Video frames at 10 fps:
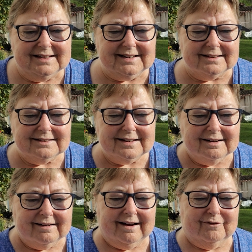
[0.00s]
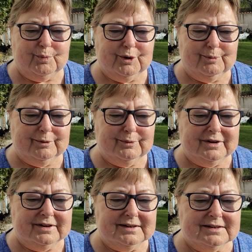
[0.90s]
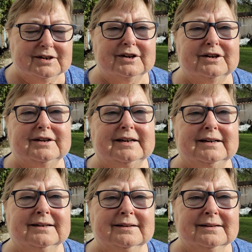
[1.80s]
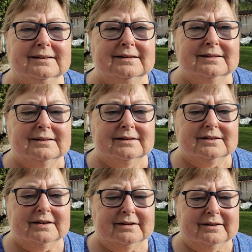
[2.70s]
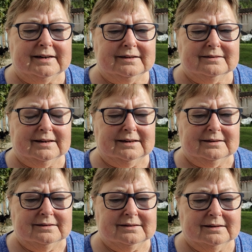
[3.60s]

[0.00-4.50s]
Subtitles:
The other thing I have a problem with is turning things.